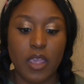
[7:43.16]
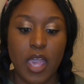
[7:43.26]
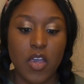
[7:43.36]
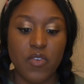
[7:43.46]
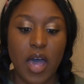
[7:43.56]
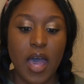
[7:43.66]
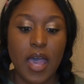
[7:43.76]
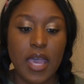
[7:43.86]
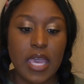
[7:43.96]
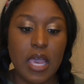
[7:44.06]
if
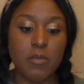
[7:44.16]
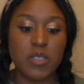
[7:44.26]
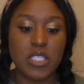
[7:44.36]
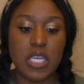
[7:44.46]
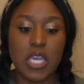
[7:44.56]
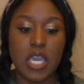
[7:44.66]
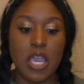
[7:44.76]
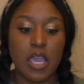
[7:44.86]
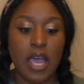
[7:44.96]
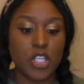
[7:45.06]
I am
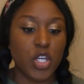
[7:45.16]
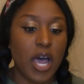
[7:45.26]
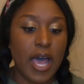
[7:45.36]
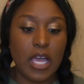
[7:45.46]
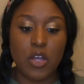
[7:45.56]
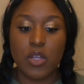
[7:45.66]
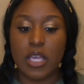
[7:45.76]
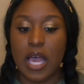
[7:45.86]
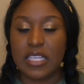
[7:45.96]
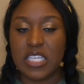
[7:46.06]
seeing a
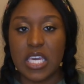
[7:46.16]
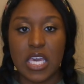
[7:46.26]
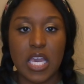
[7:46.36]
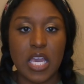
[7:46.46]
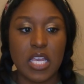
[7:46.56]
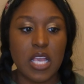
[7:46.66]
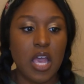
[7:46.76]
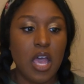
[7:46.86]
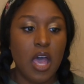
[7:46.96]
child, a teen,